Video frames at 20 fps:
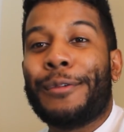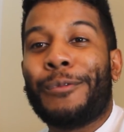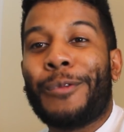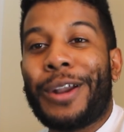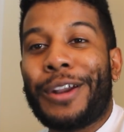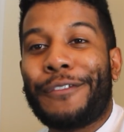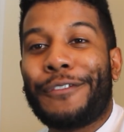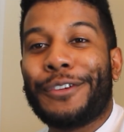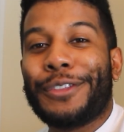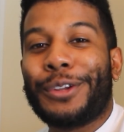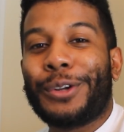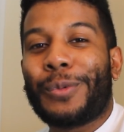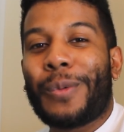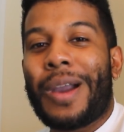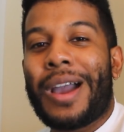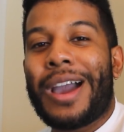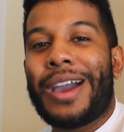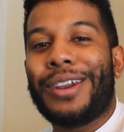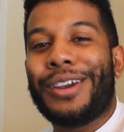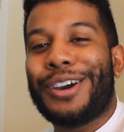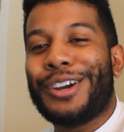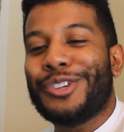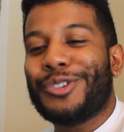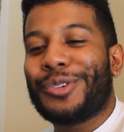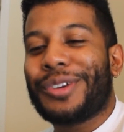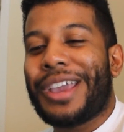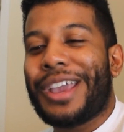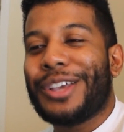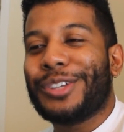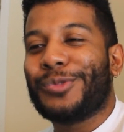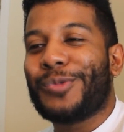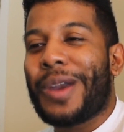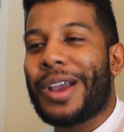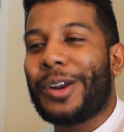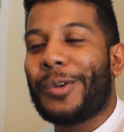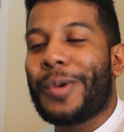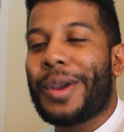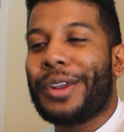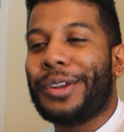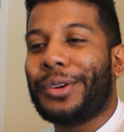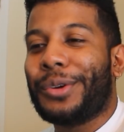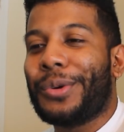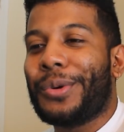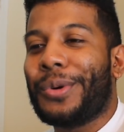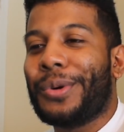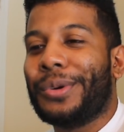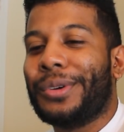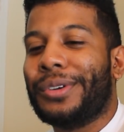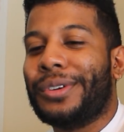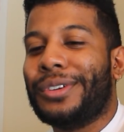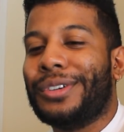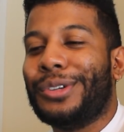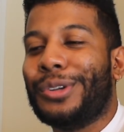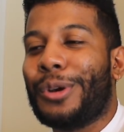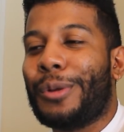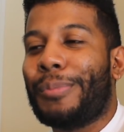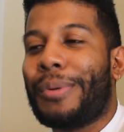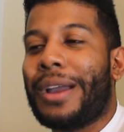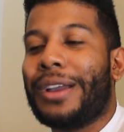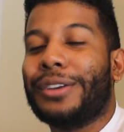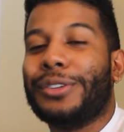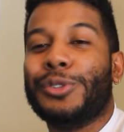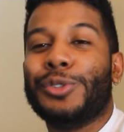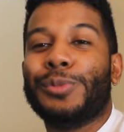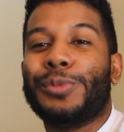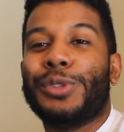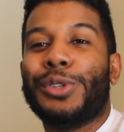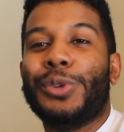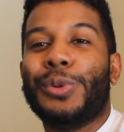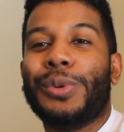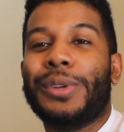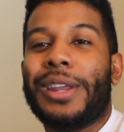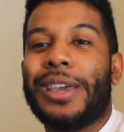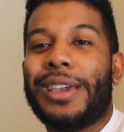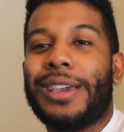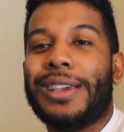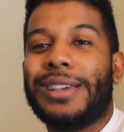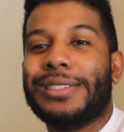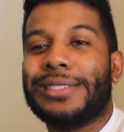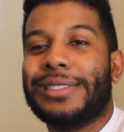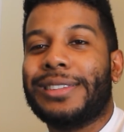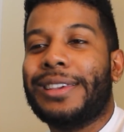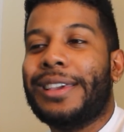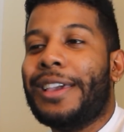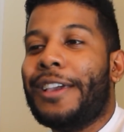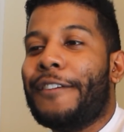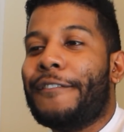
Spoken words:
ready for the grind. 100K is right around the corner. You know, I'm probably going to do some Q&As.